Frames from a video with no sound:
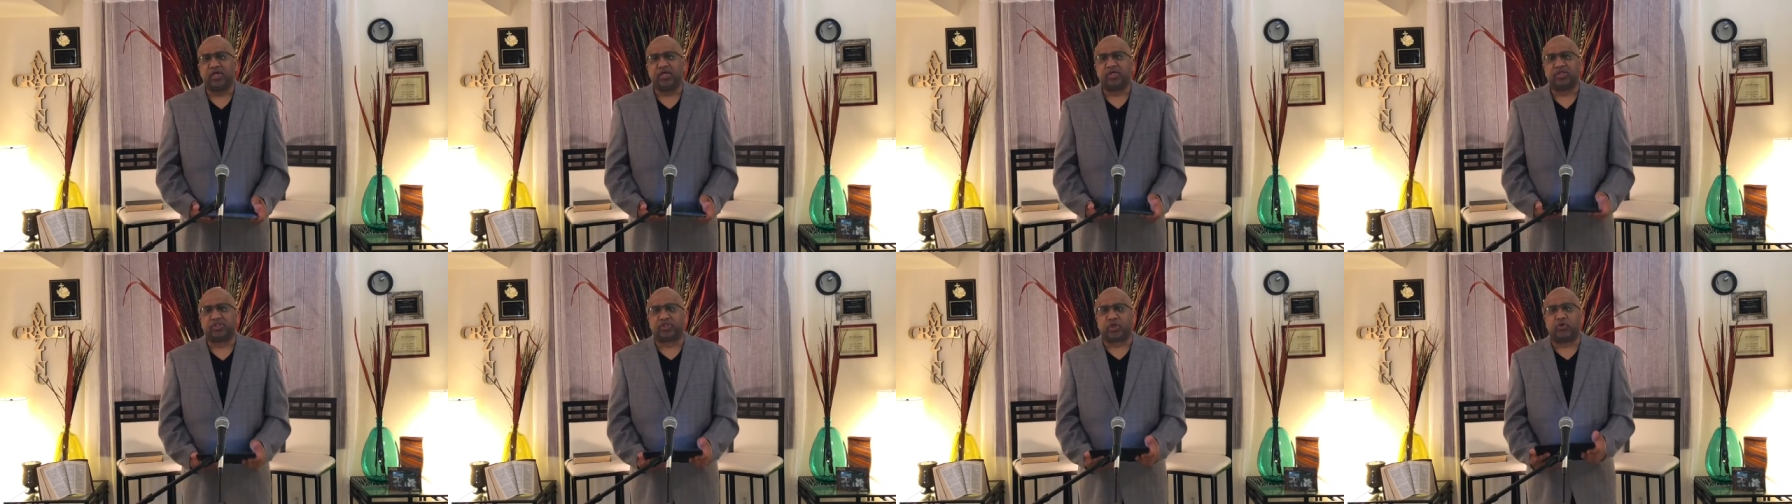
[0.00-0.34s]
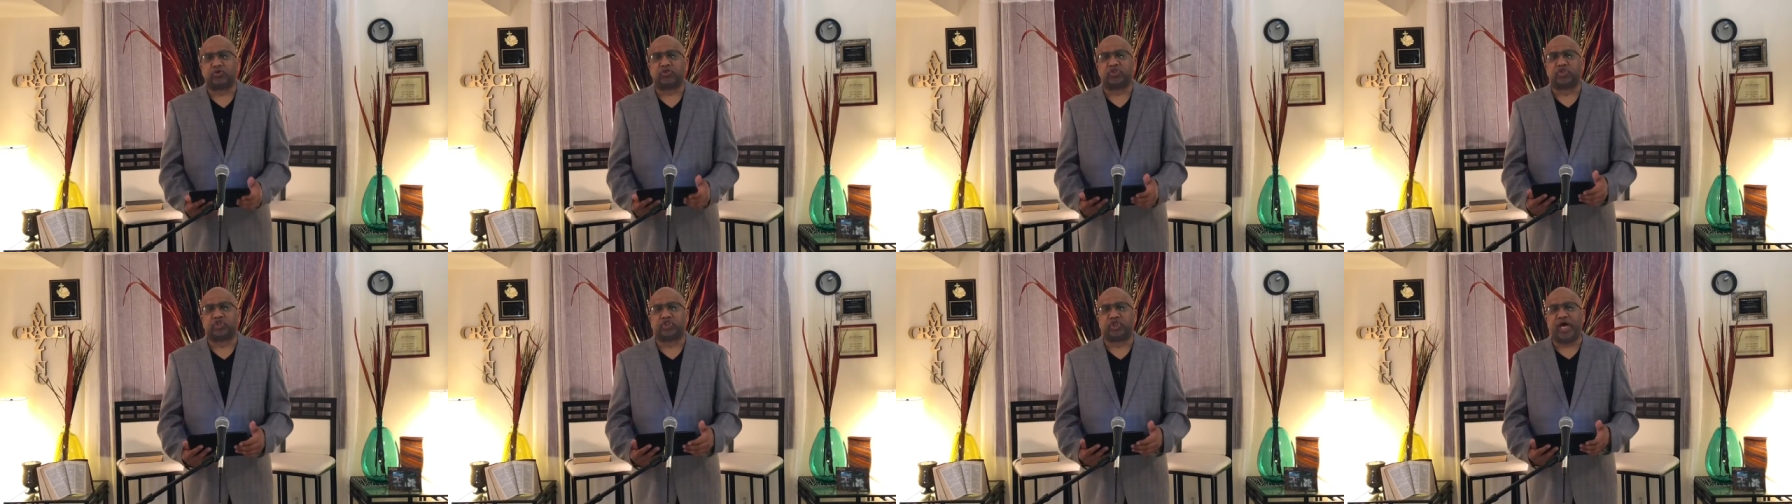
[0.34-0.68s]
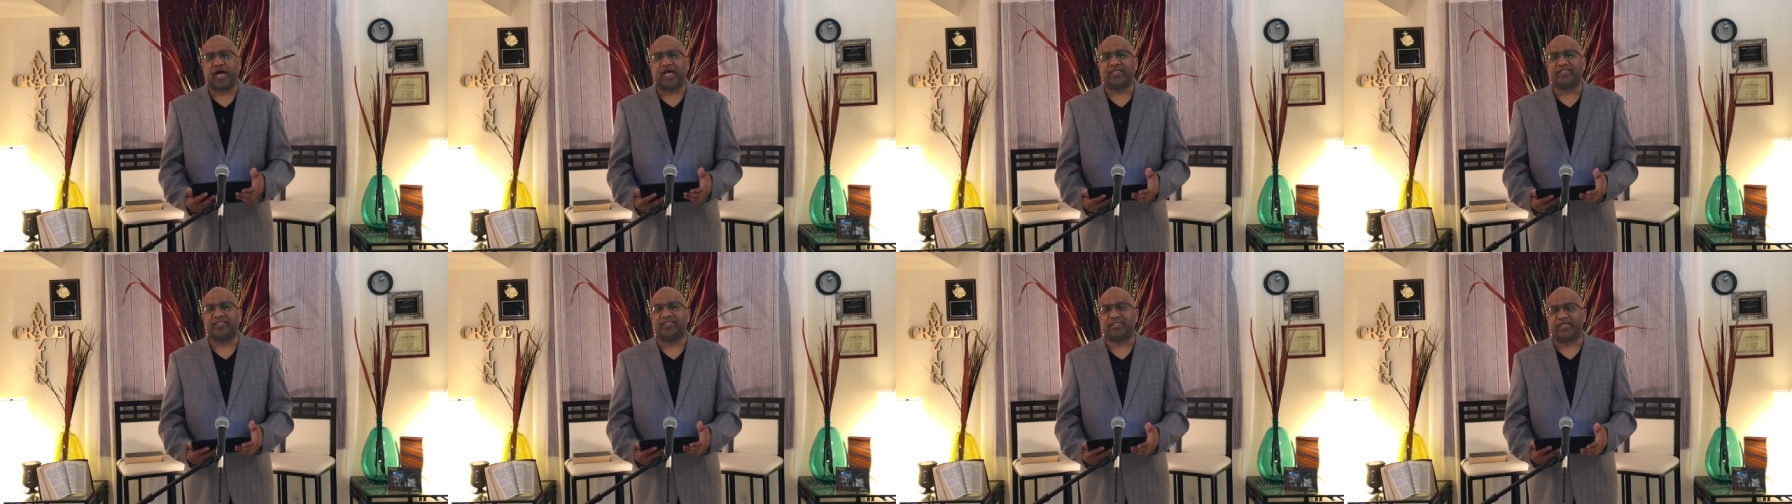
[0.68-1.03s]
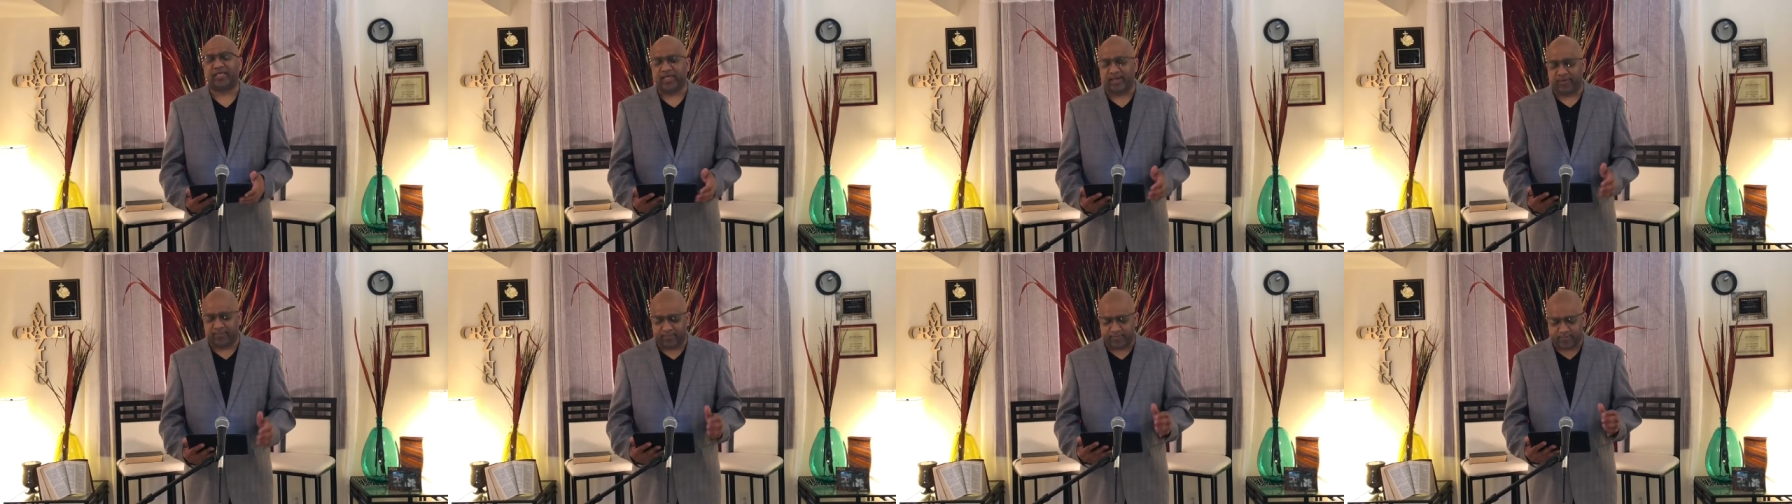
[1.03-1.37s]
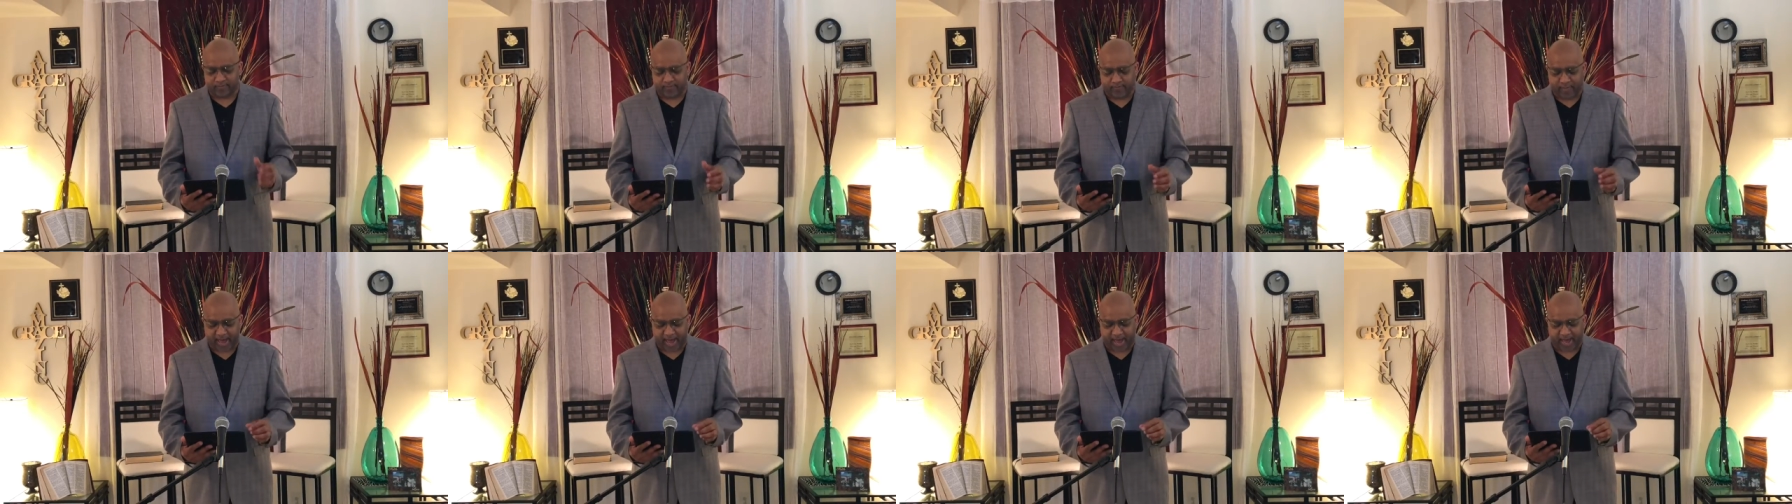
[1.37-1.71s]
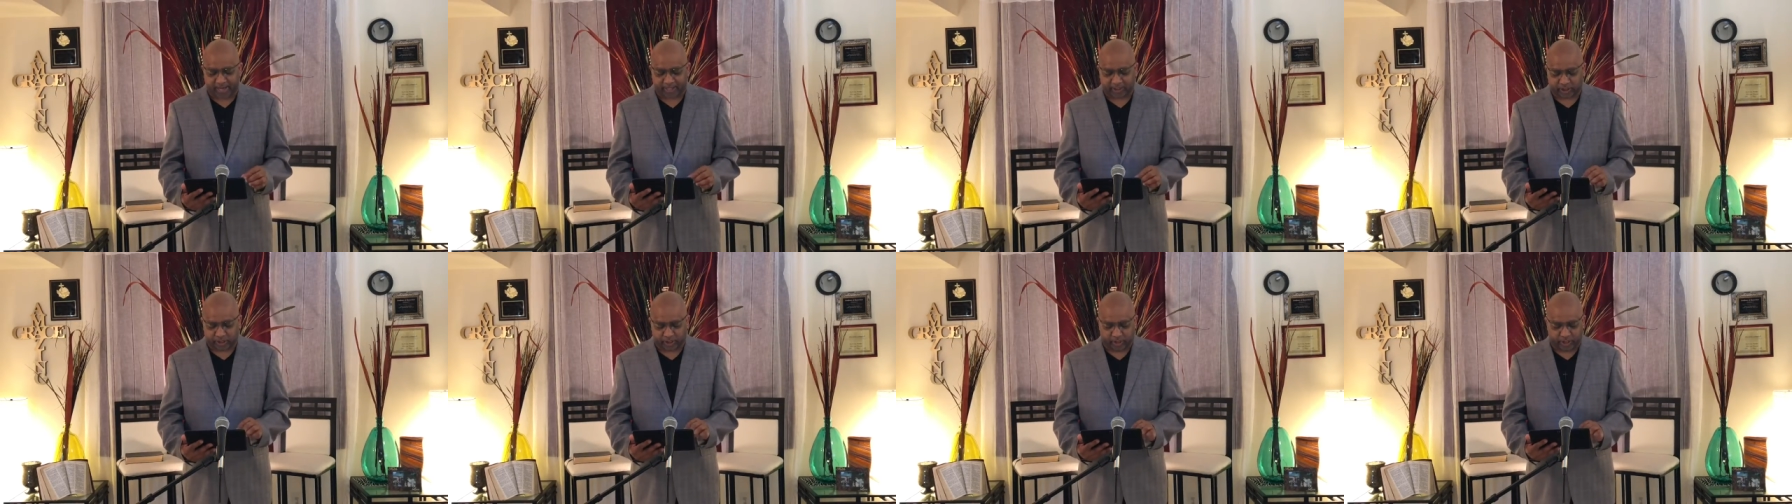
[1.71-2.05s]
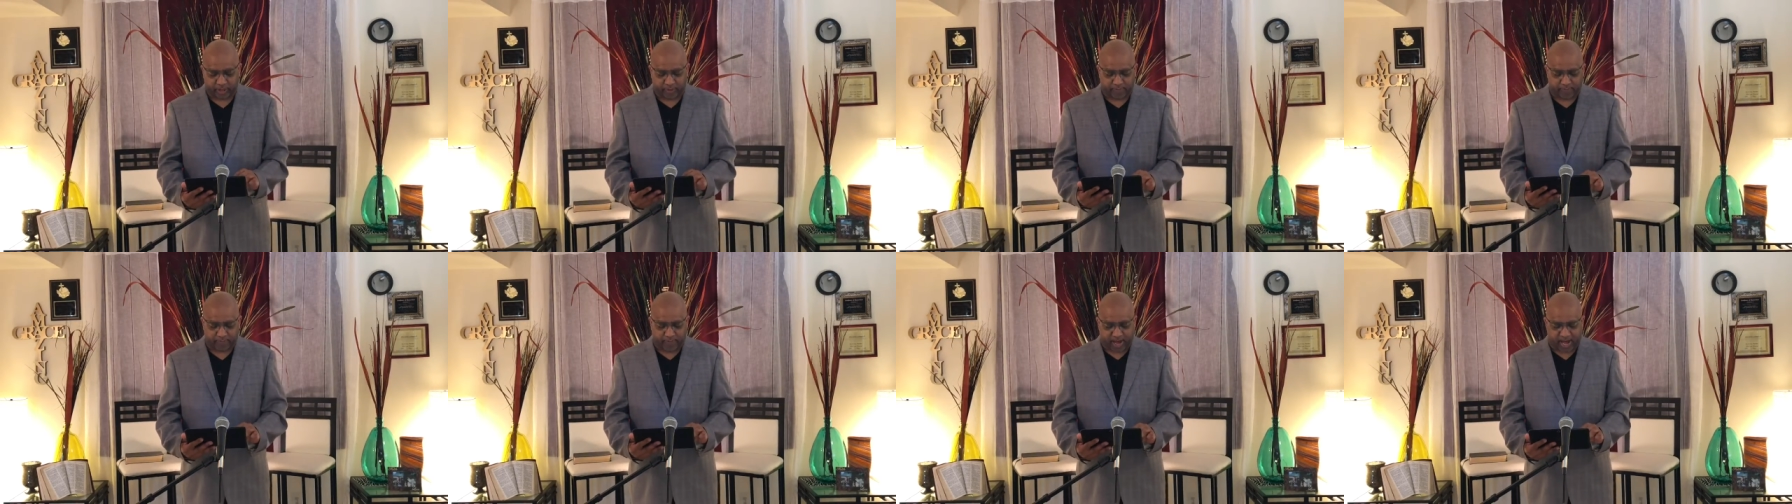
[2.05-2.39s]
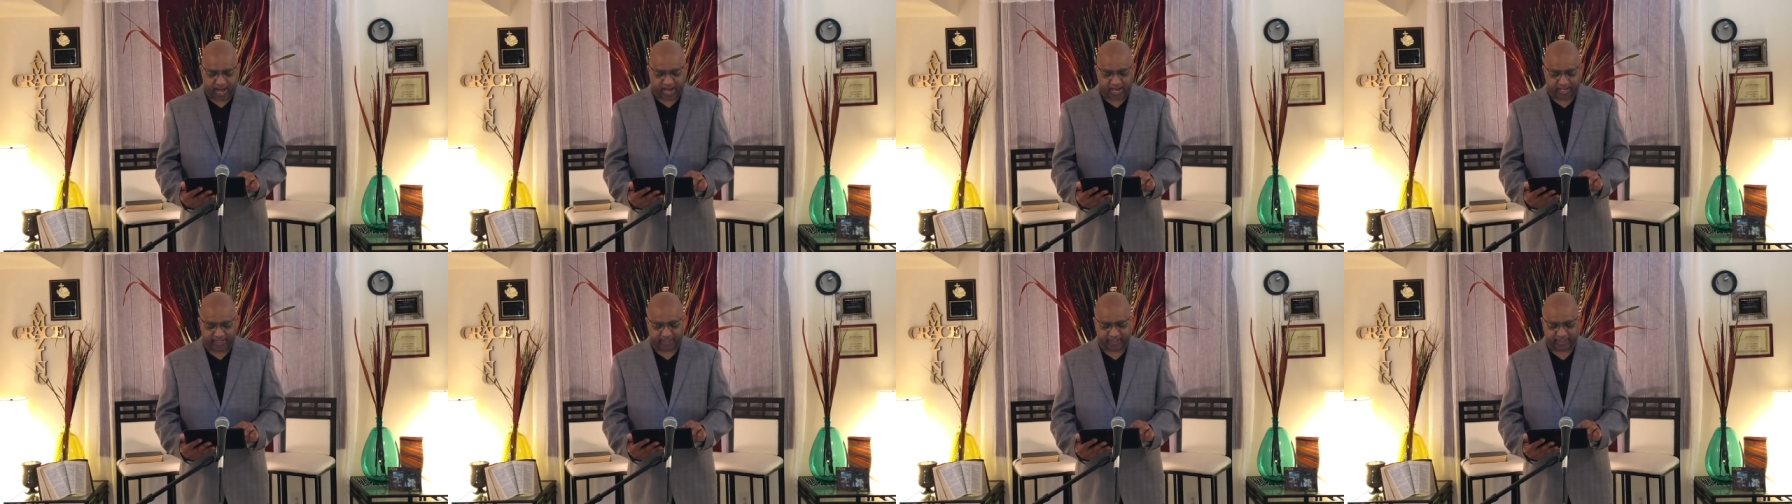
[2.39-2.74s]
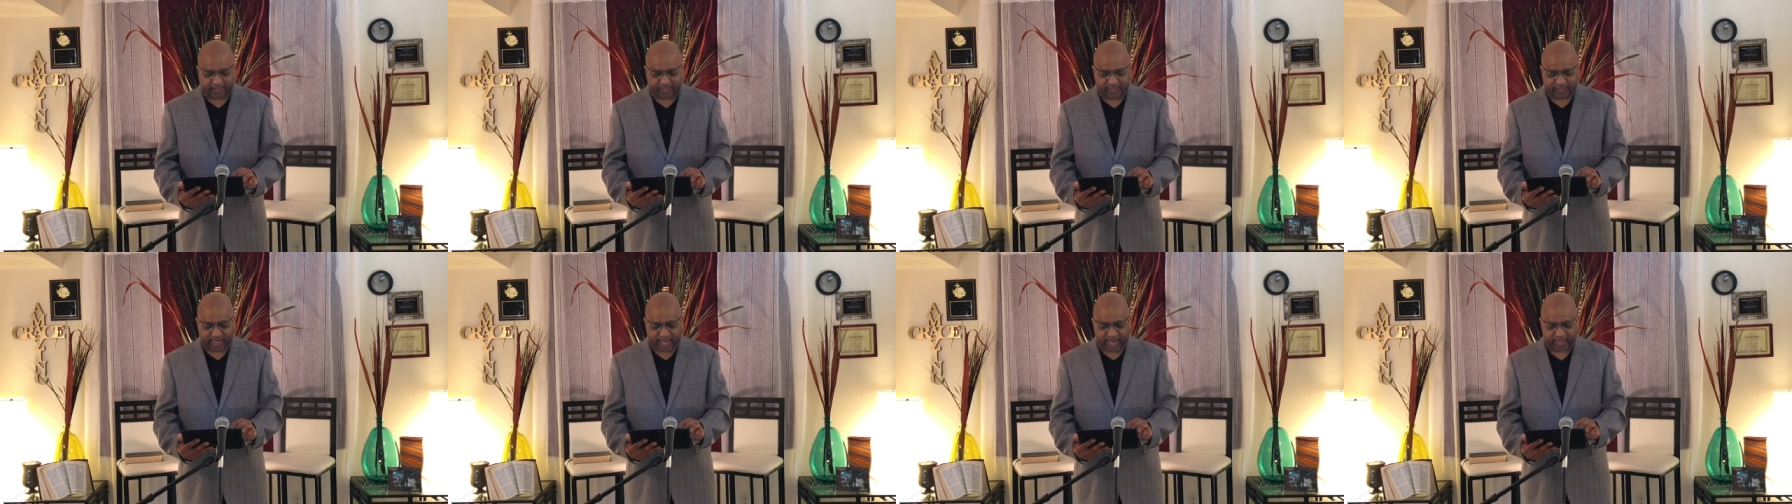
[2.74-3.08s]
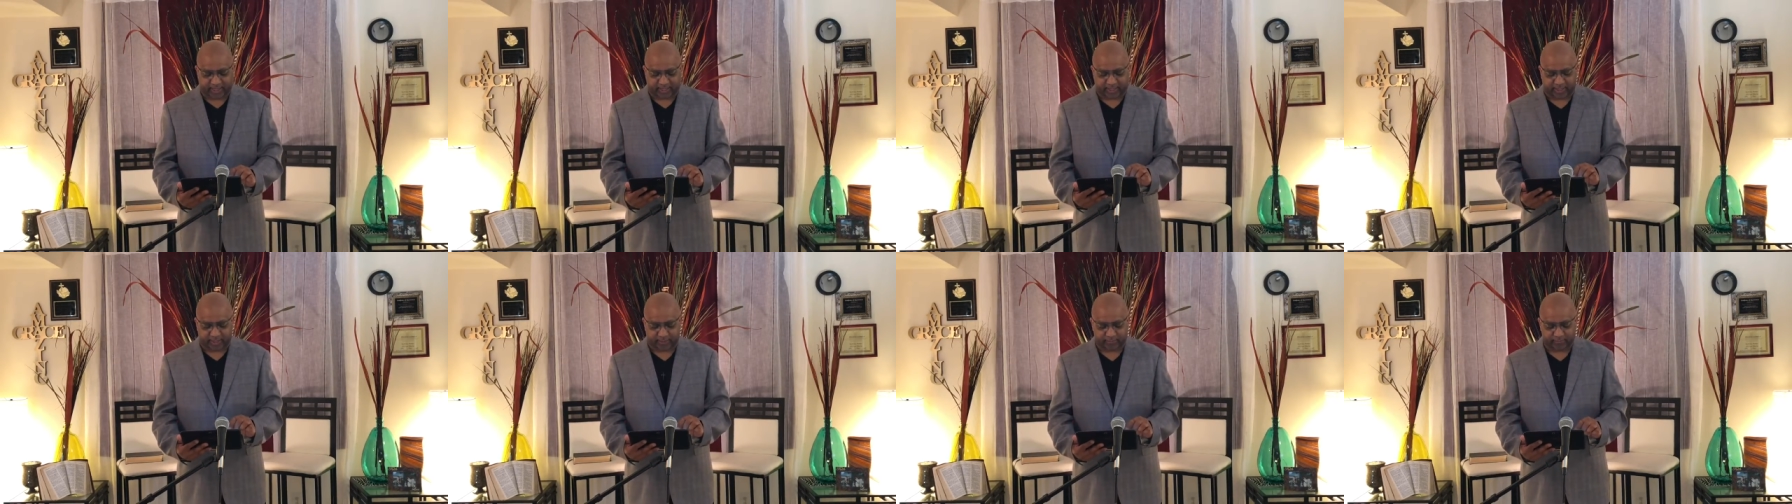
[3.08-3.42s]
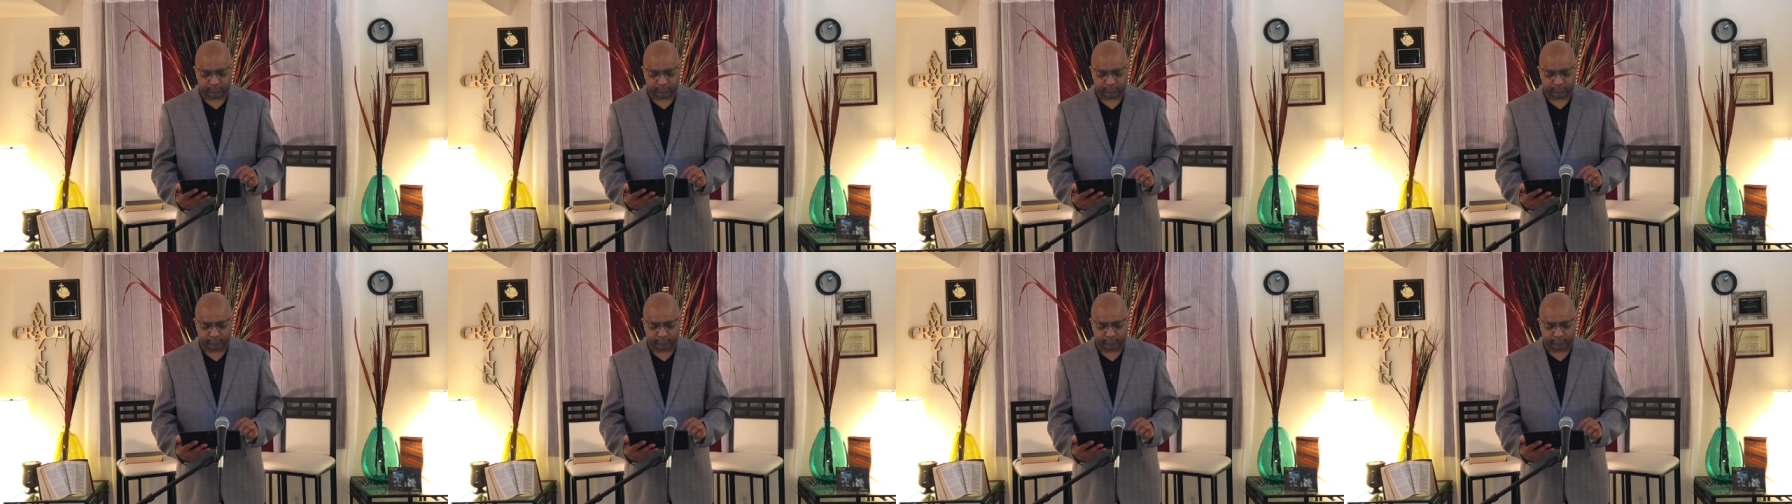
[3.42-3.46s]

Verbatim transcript: So just imagine the mindset